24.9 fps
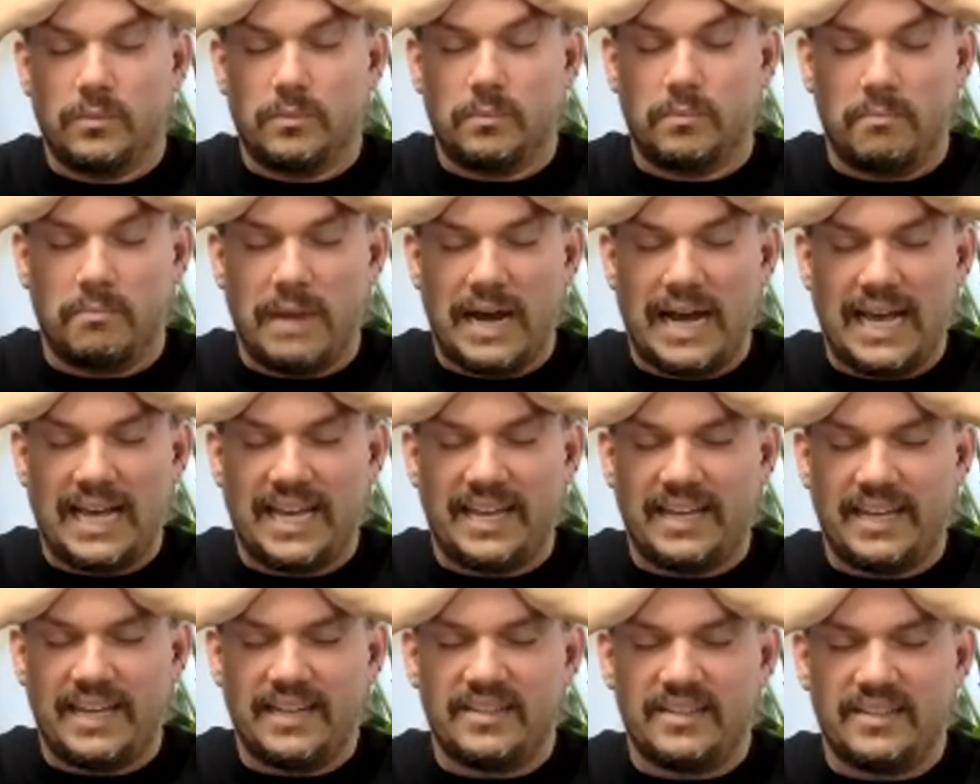My
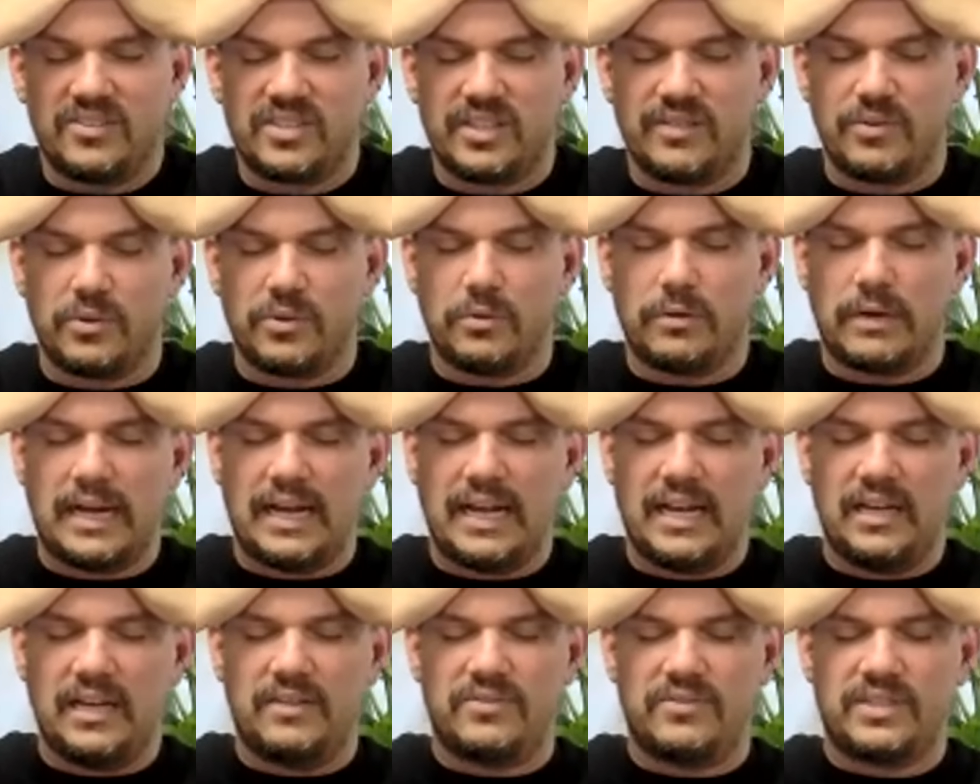hands have
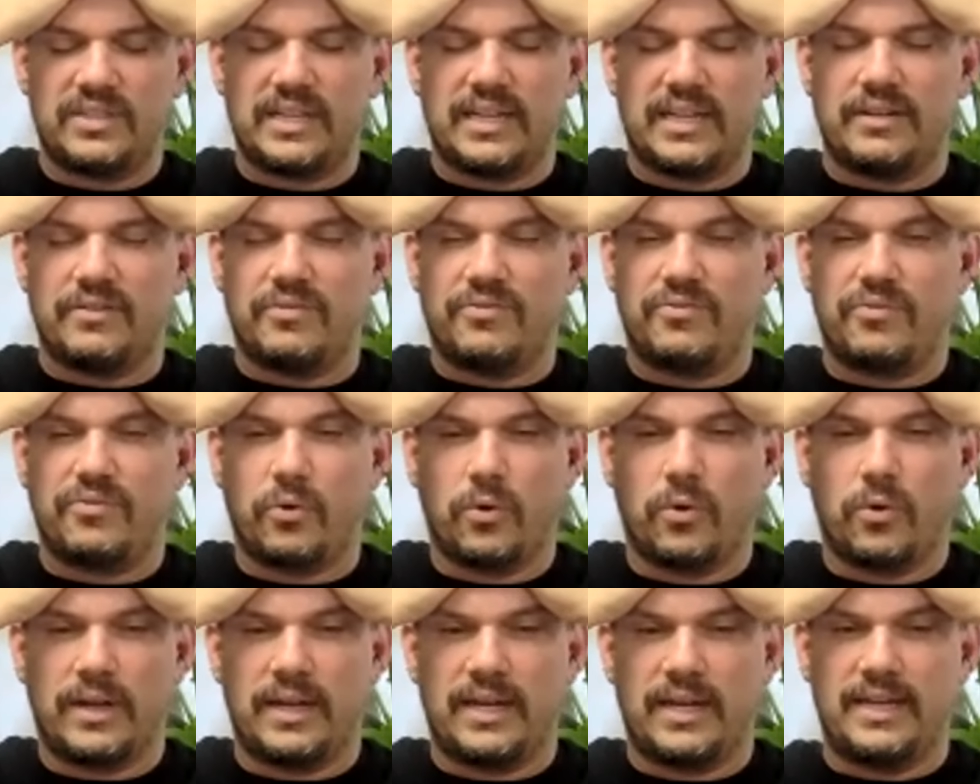arrived kind of
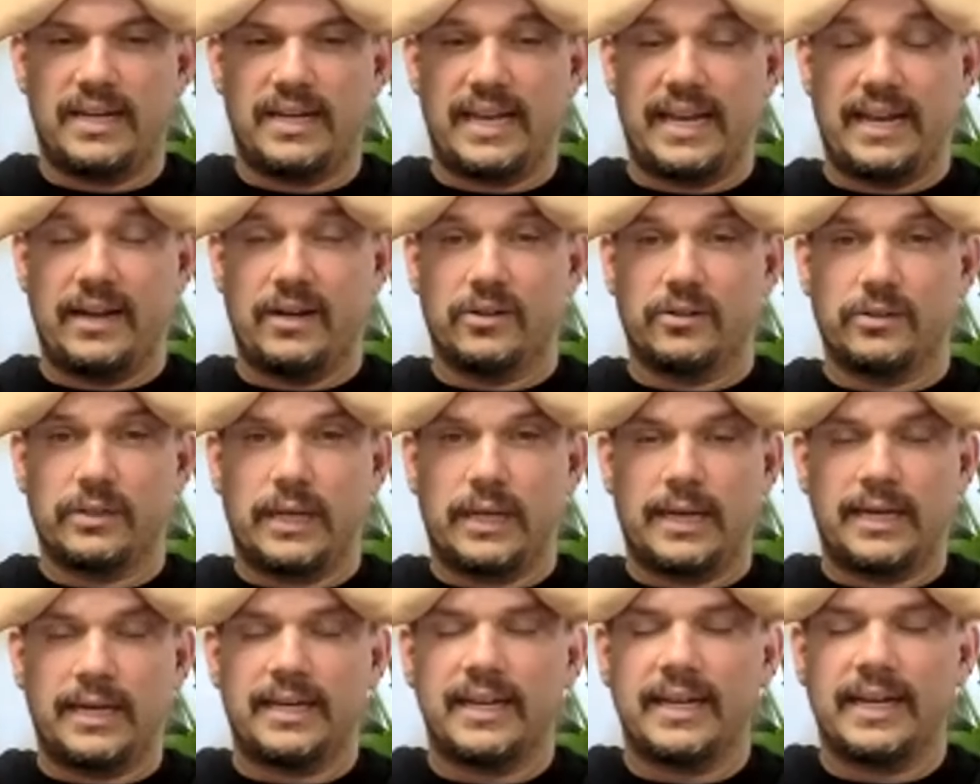forehead
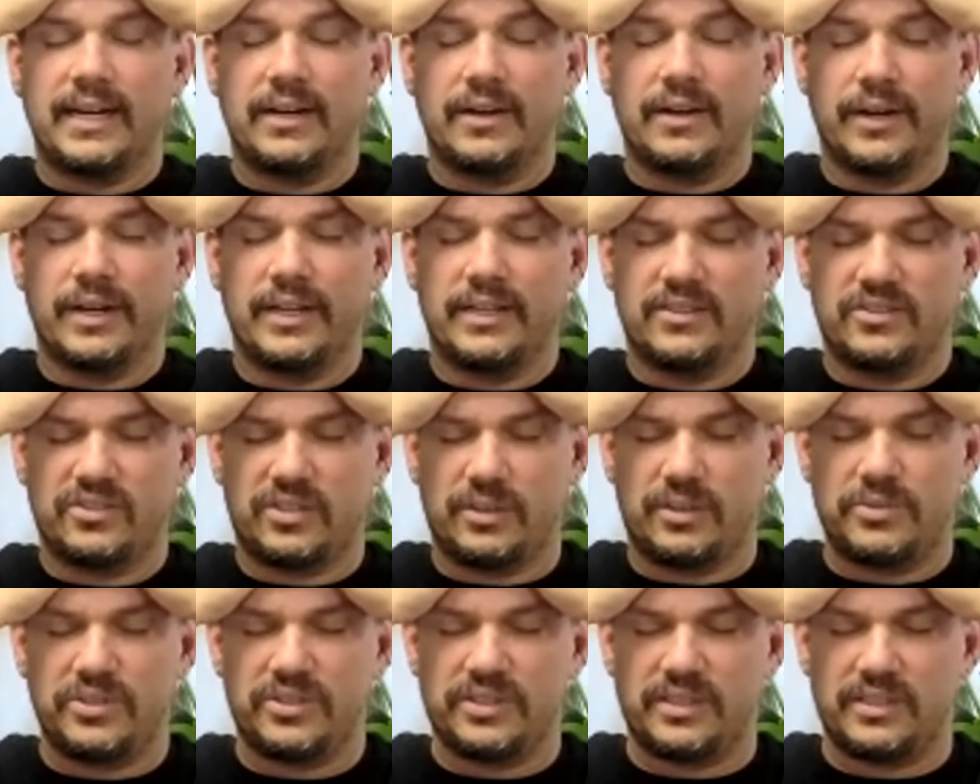hairline area, so
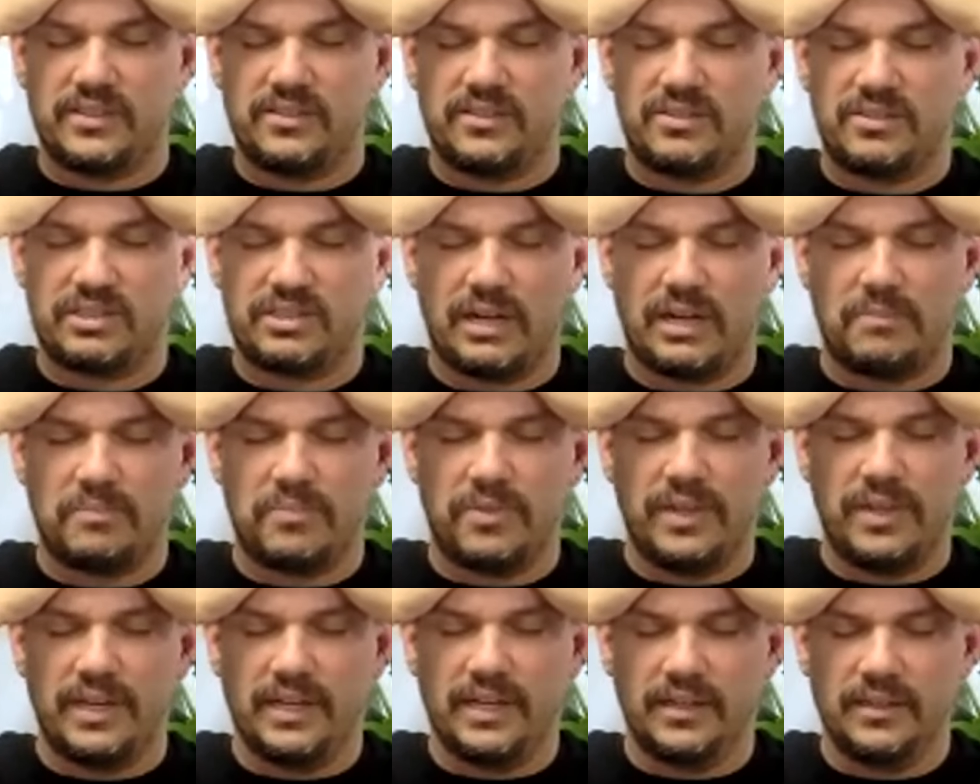I'm just going to stop
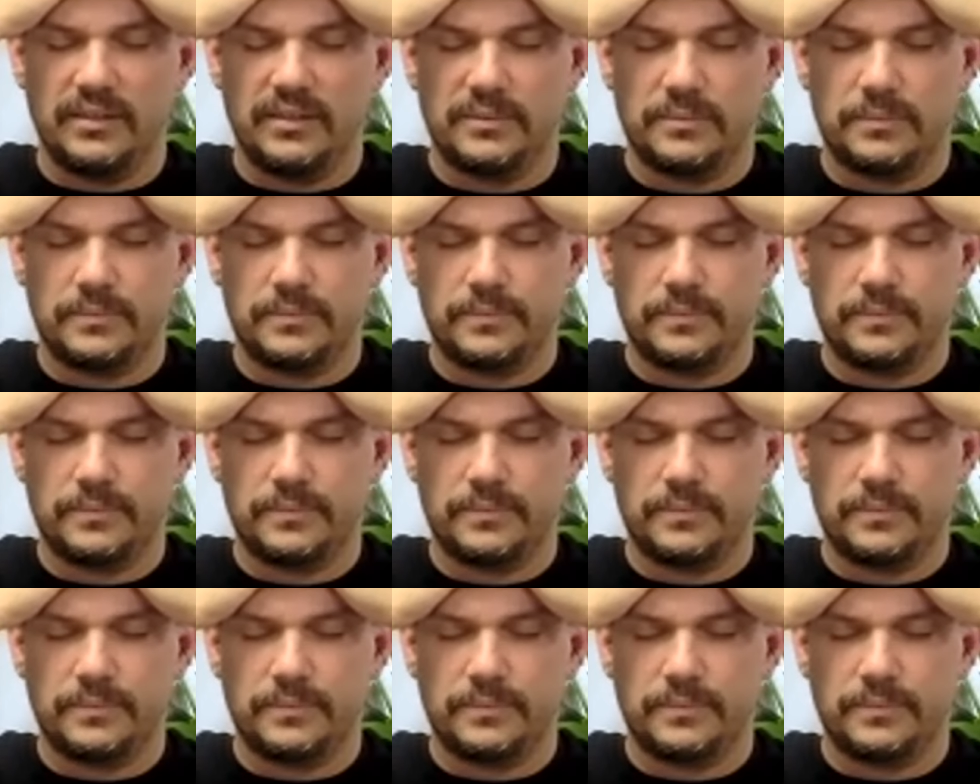there.